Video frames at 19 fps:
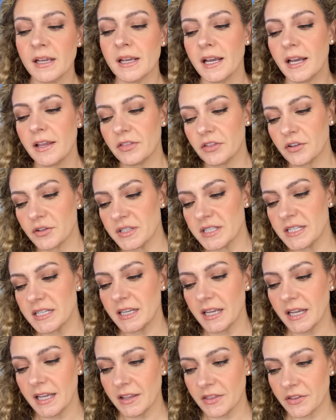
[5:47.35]
and
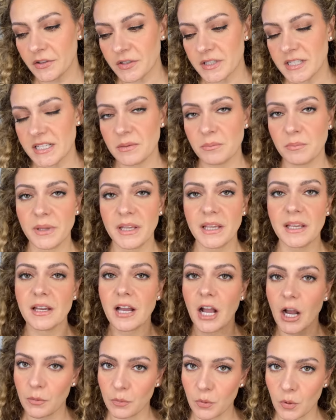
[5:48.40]
13A, 13B
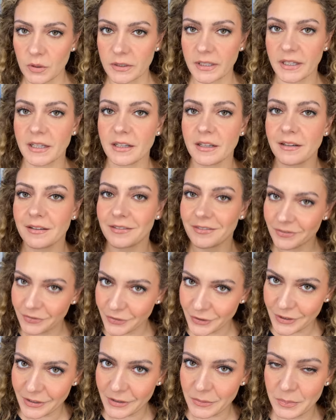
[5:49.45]
I rolled in
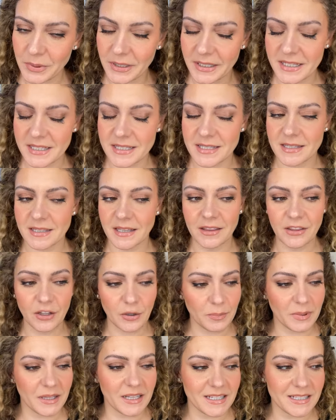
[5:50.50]
for their place and their
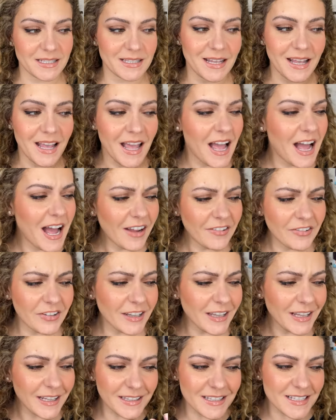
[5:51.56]
place. I
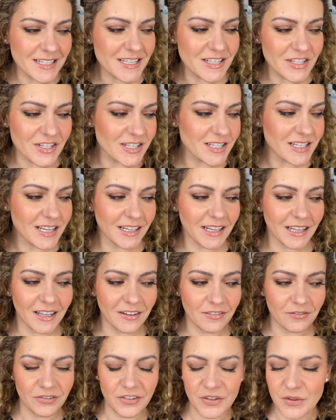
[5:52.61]
feel like this is just kind of
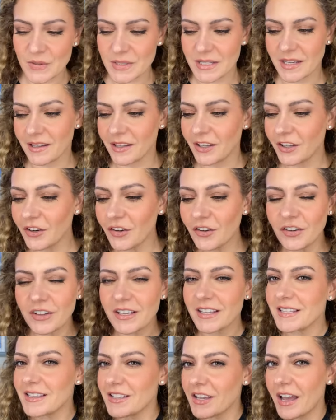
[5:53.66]
confusing, you know,
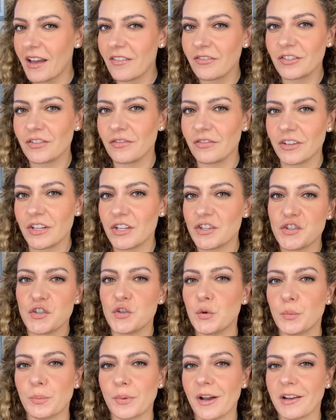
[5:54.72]
you have to finish
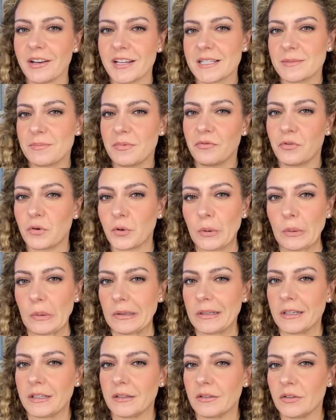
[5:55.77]
two products before you'll
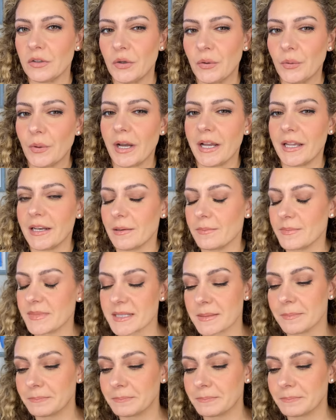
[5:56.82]
land new items.